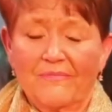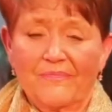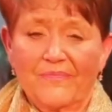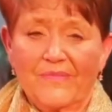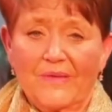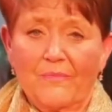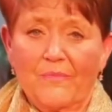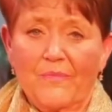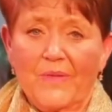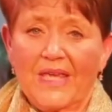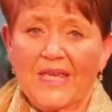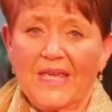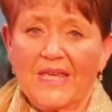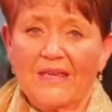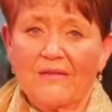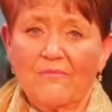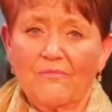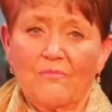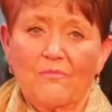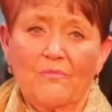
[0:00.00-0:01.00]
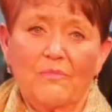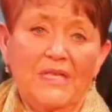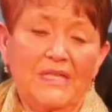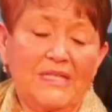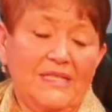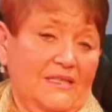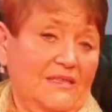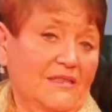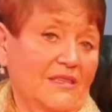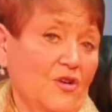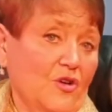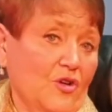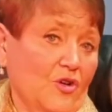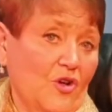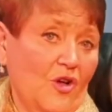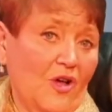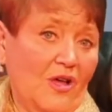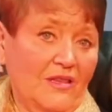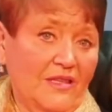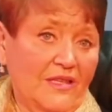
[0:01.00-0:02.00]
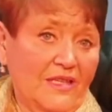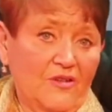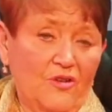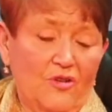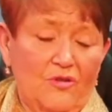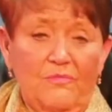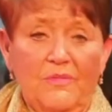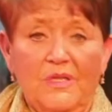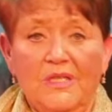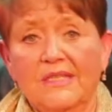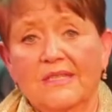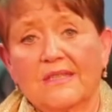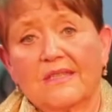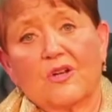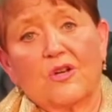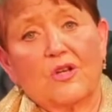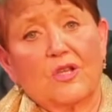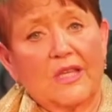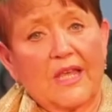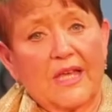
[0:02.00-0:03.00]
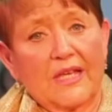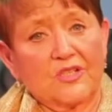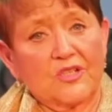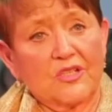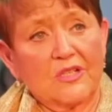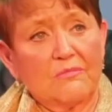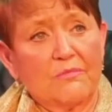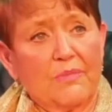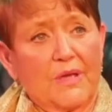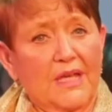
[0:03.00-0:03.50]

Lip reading: may miss their calling or miss their election by